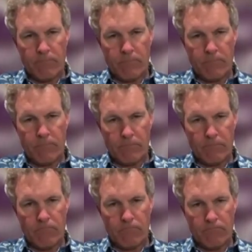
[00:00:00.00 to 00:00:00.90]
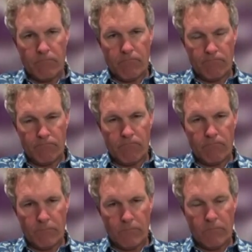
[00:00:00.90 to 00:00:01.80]

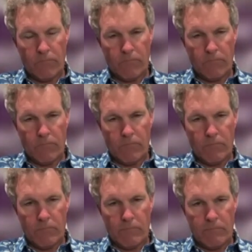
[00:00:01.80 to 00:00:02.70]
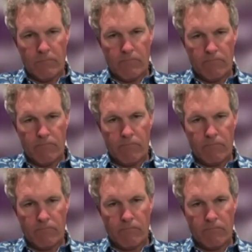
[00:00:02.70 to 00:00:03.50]
No words are spoken by the person on screen.